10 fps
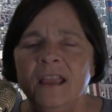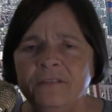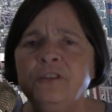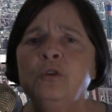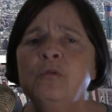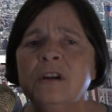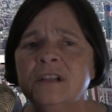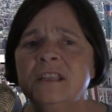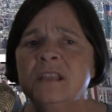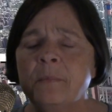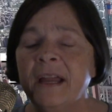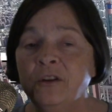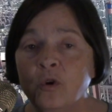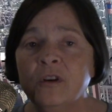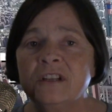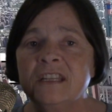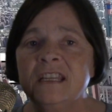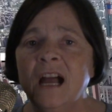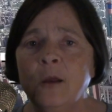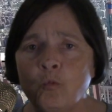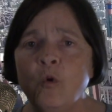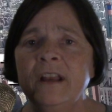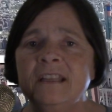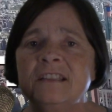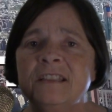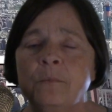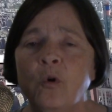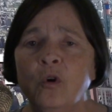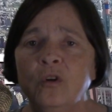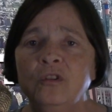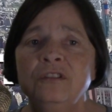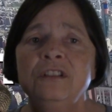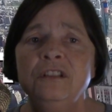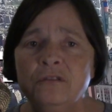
If you are in the minority on what is immoral,